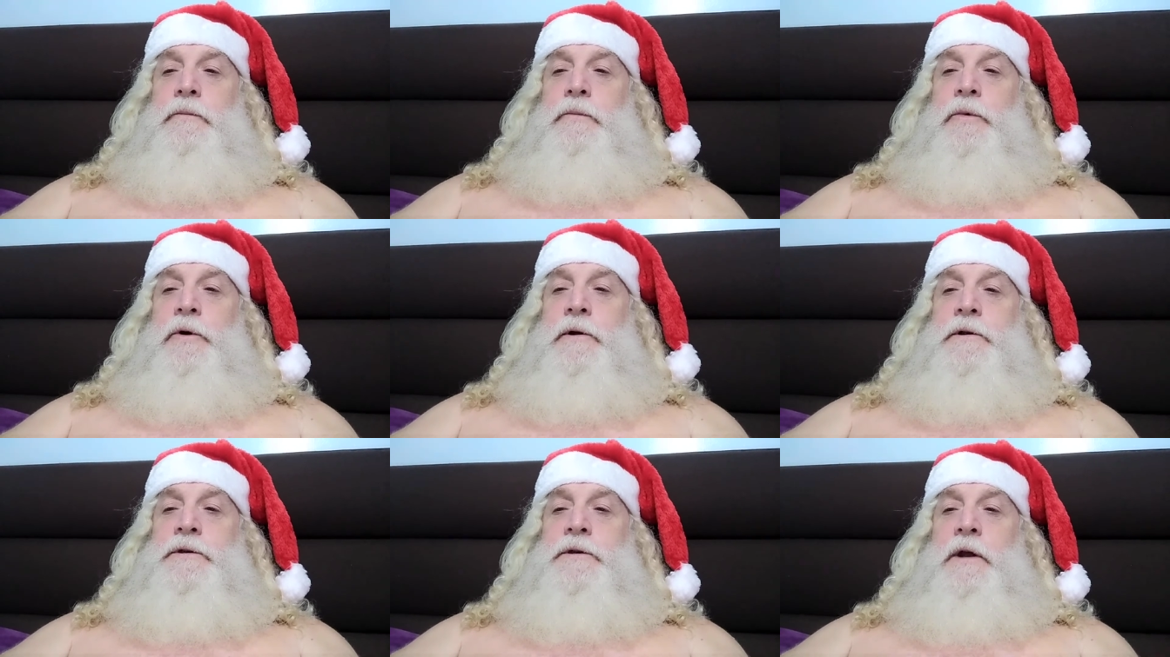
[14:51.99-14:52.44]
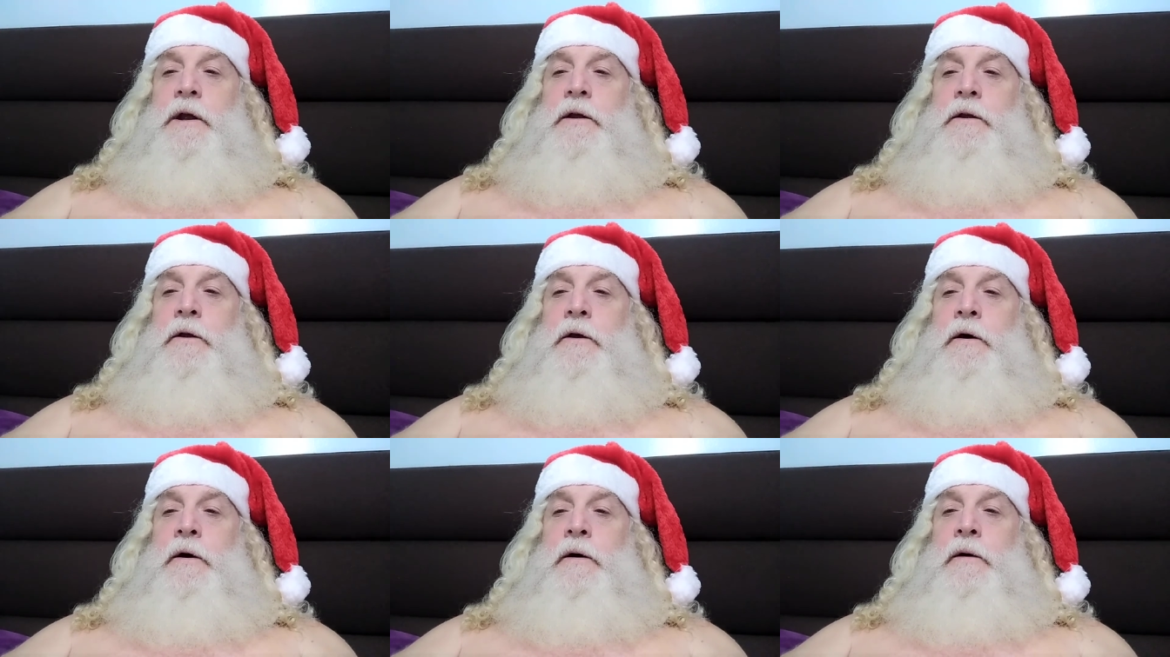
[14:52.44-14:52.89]
Appreciate
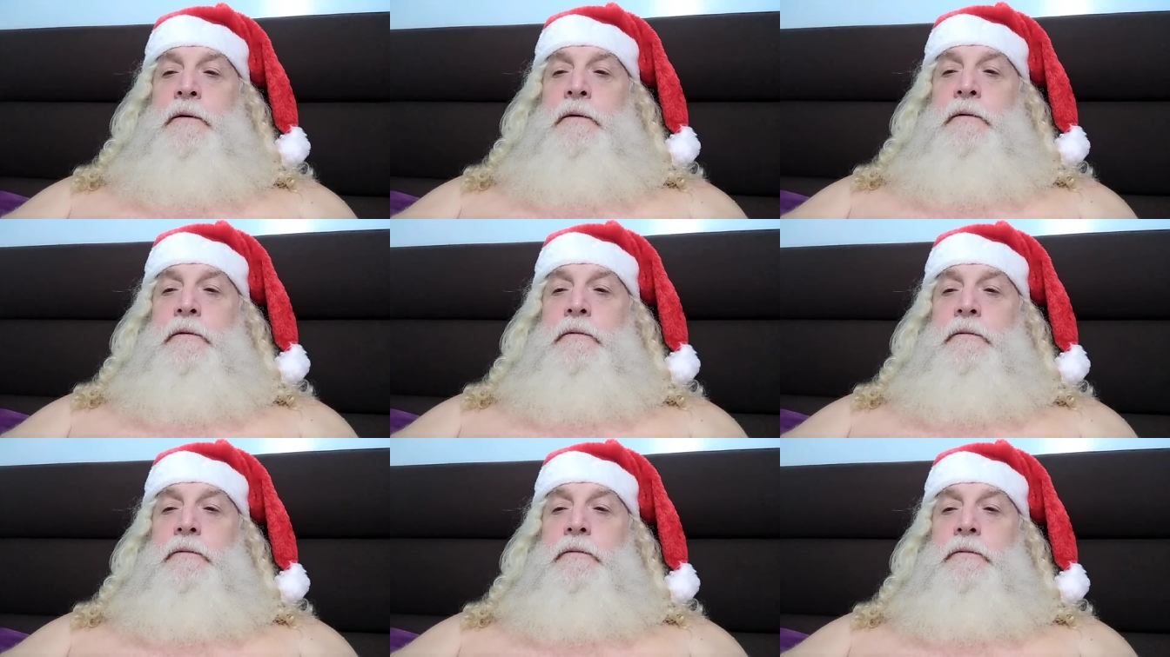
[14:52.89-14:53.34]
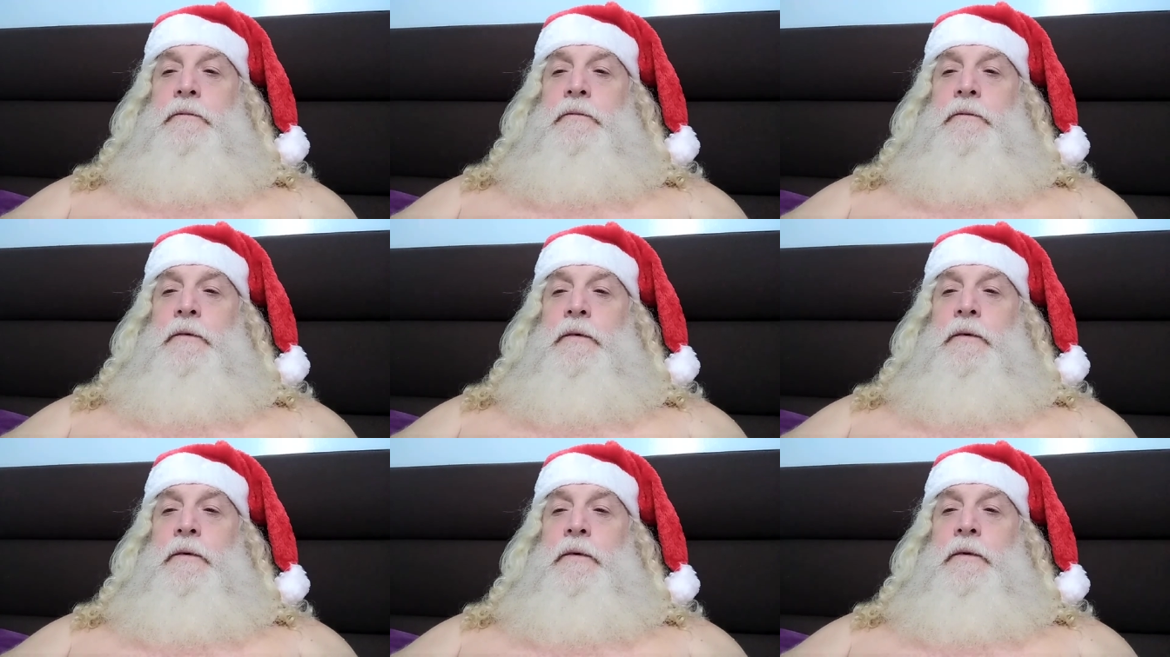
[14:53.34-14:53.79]
y'all.
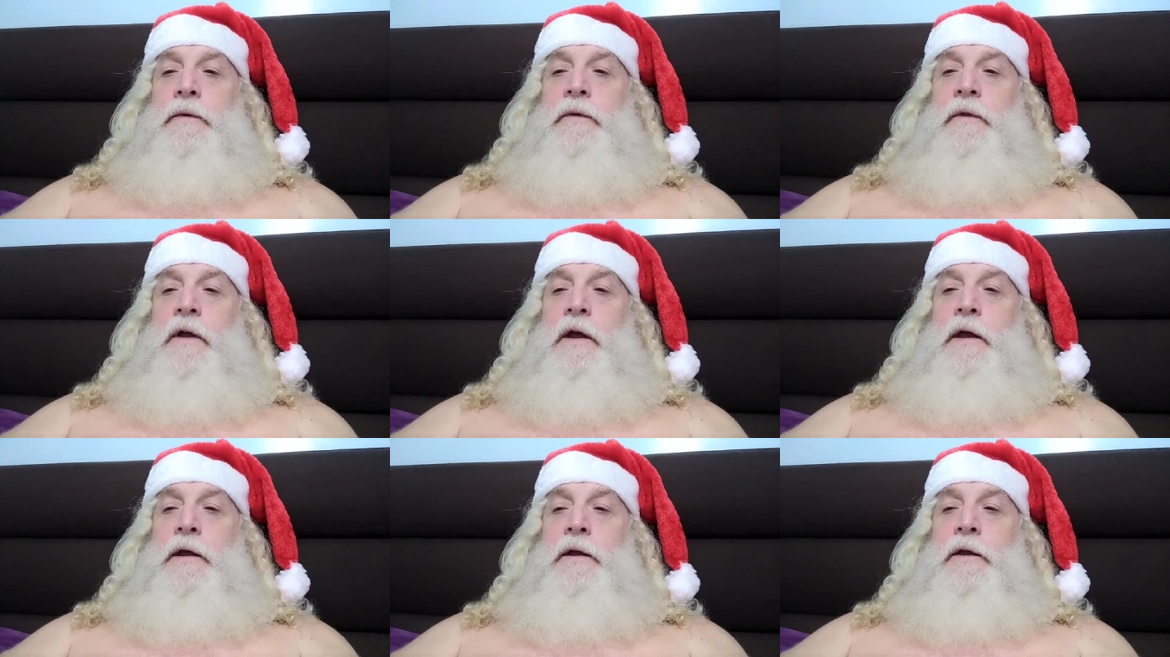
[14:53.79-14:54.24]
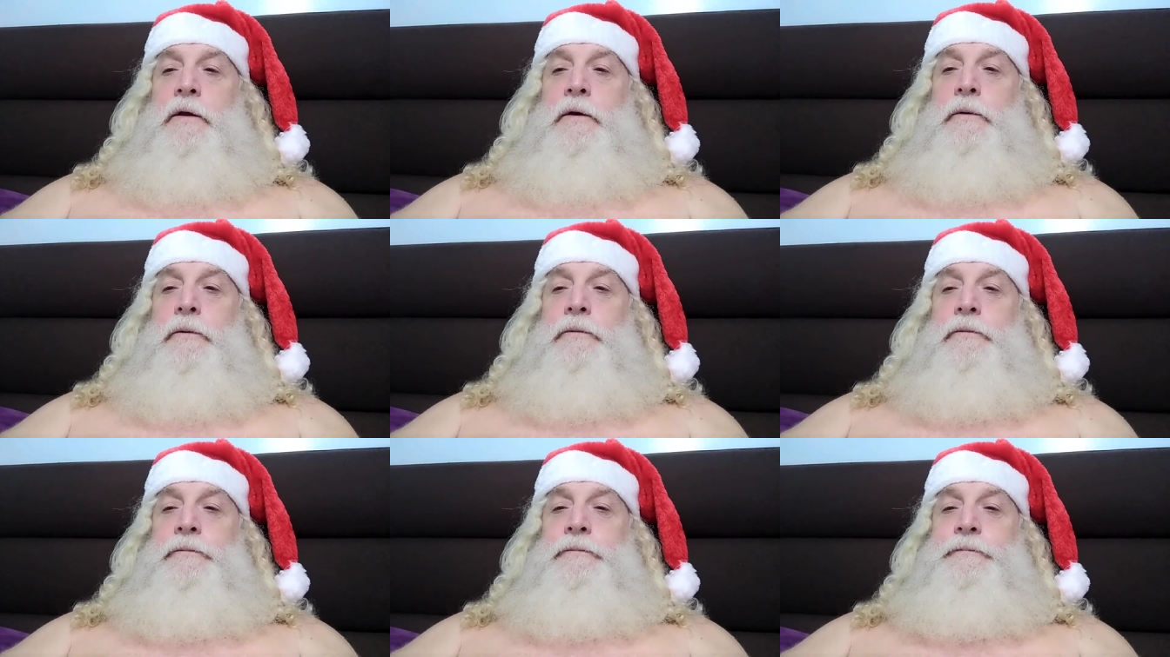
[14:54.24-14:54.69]
Thank
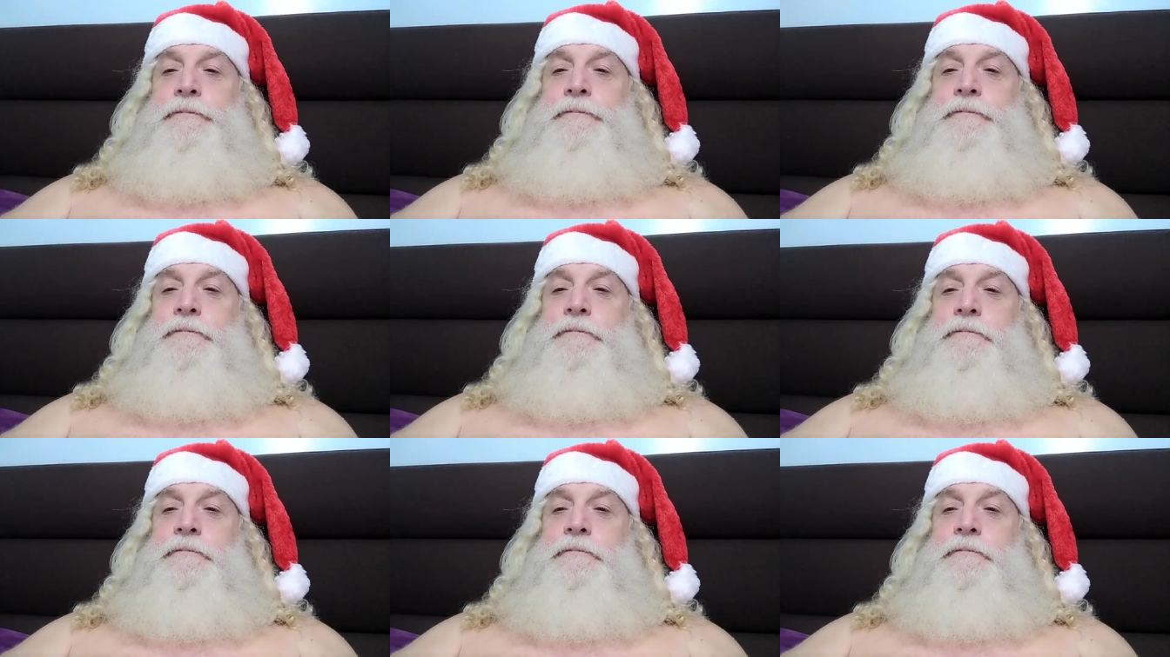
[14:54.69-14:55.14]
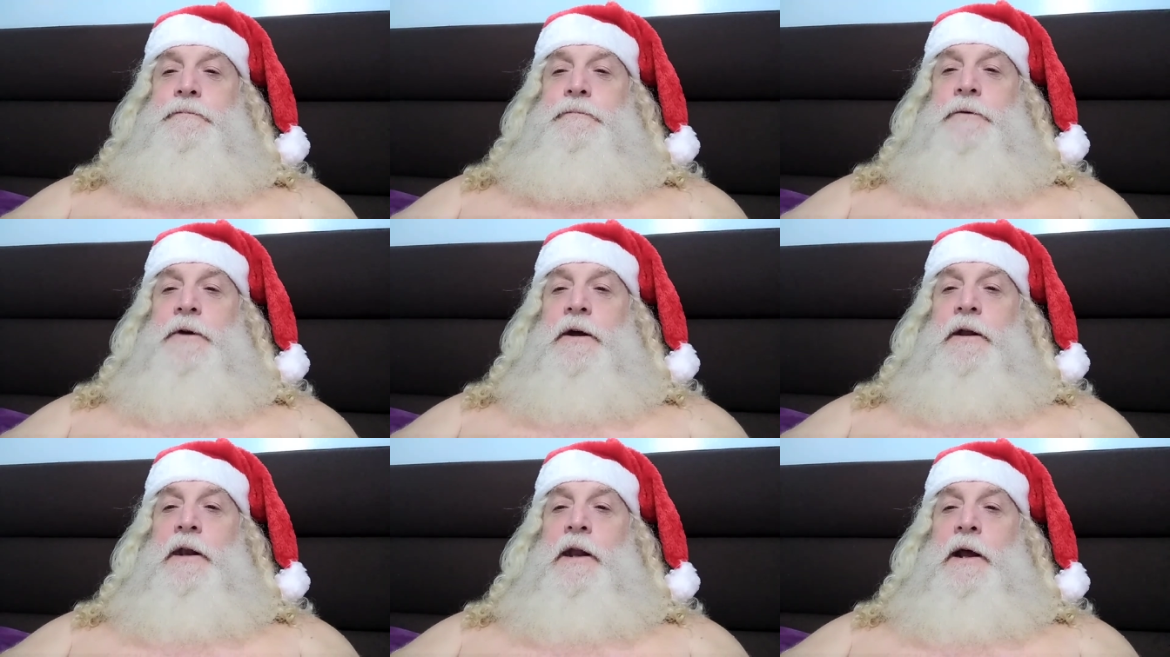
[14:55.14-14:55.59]
you.
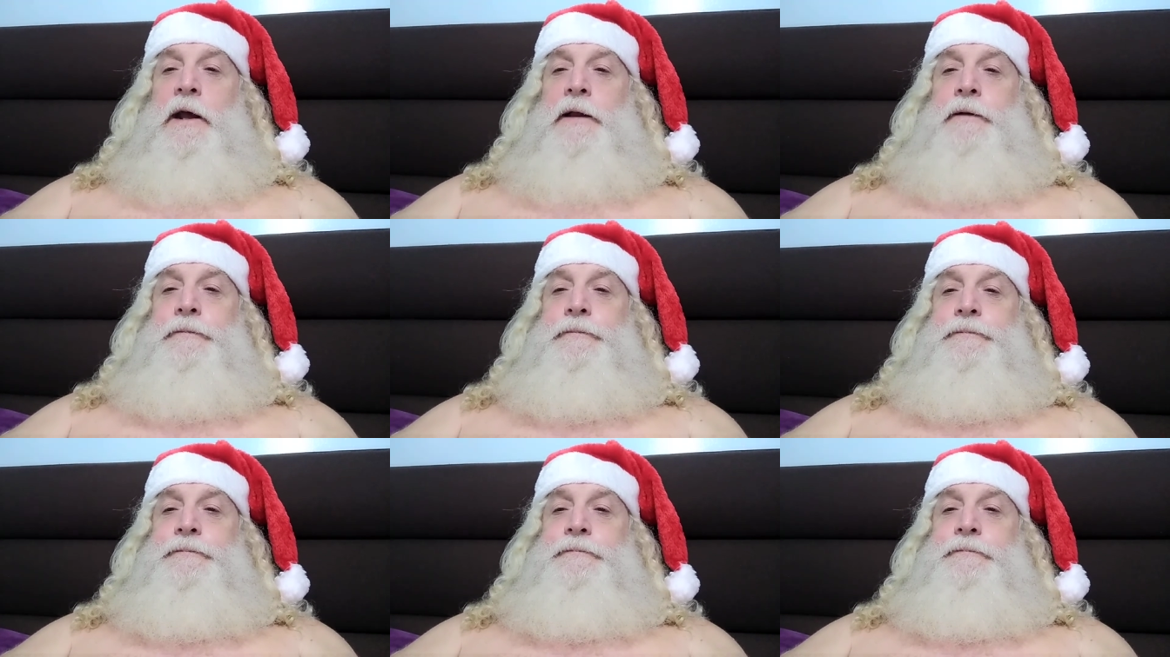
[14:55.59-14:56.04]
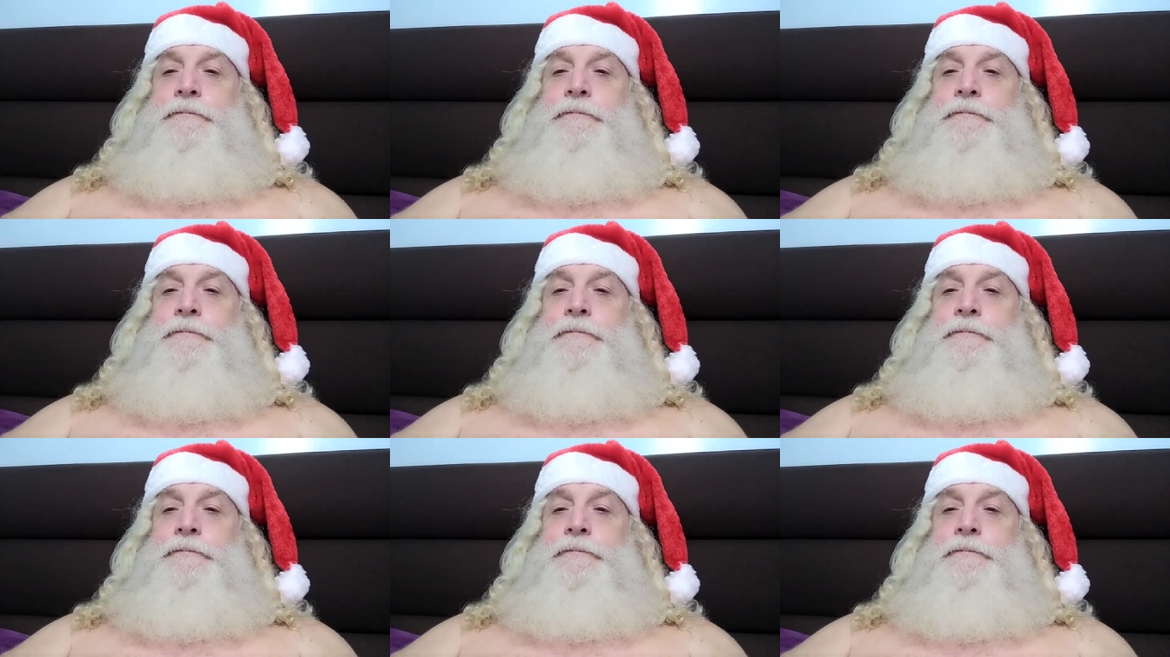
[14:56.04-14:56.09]
Good night.